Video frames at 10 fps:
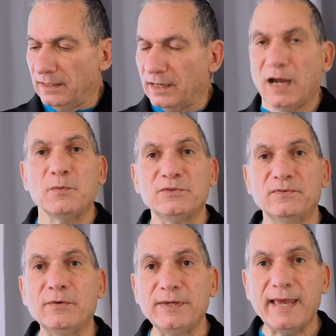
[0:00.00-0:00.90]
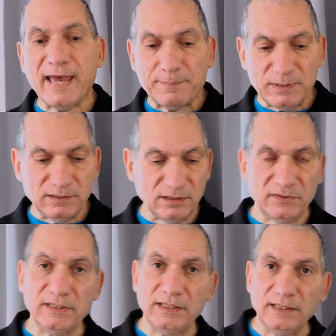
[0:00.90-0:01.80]
I was very happy to
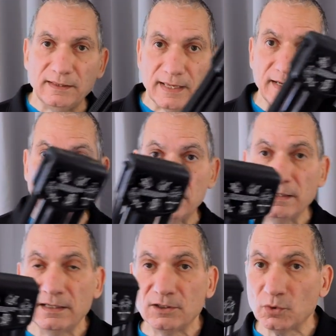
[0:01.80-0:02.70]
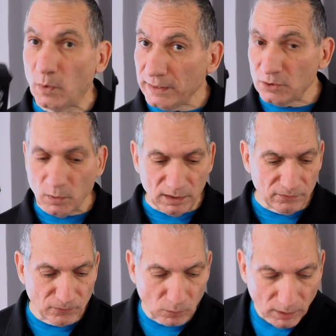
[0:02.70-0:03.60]
see that in
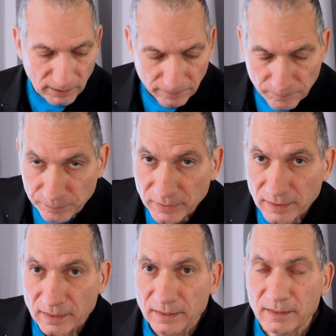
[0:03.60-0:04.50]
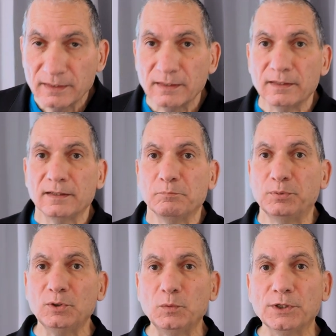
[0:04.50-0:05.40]
2024,
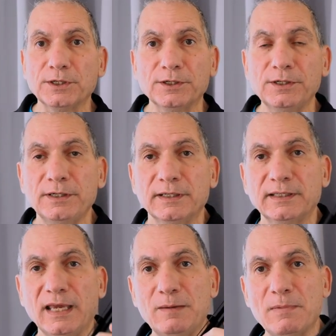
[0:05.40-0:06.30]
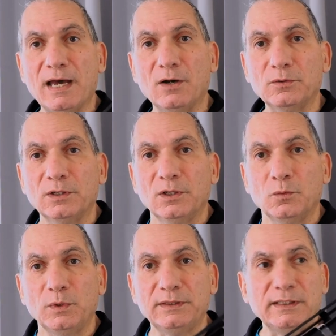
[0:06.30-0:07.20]
Bullworker came out
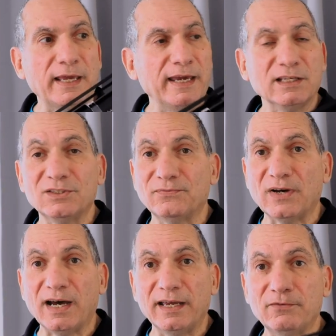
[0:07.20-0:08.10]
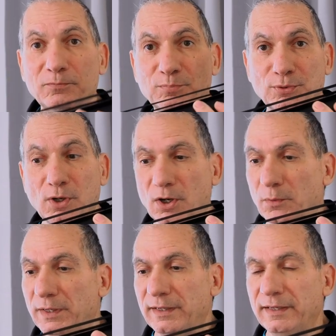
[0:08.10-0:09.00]
with the X5 Pro.